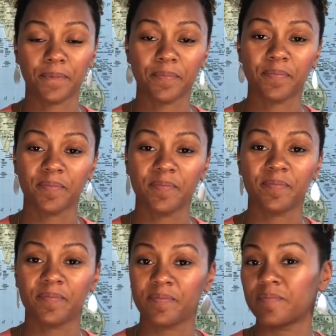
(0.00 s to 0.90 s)

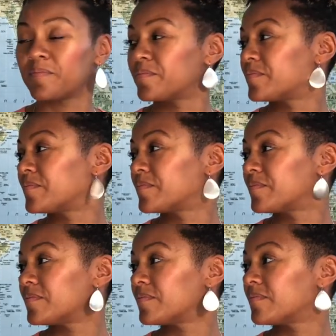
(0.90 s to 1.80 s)

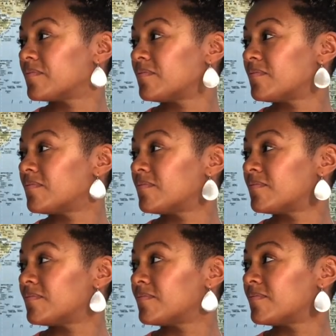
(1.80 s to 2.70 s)

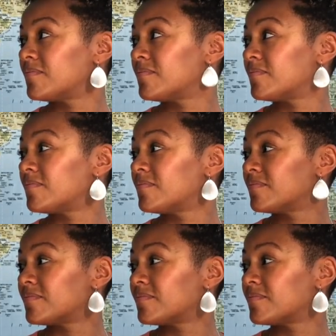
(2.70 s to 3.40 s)
The person shown says nothing.